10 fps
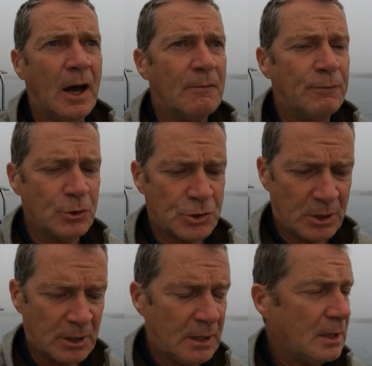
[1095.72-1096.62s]

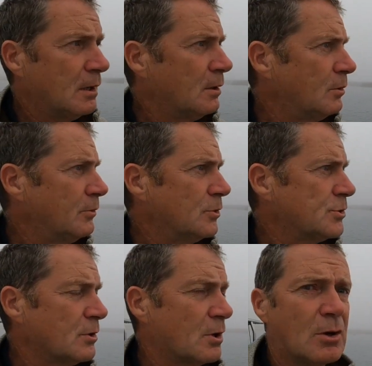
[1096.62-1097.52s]
Unfortunately, we've
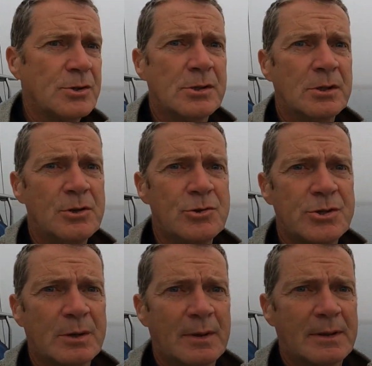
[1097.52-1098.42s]
also got
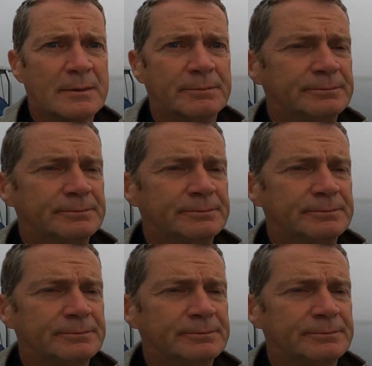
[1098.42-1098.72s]
interesting weather.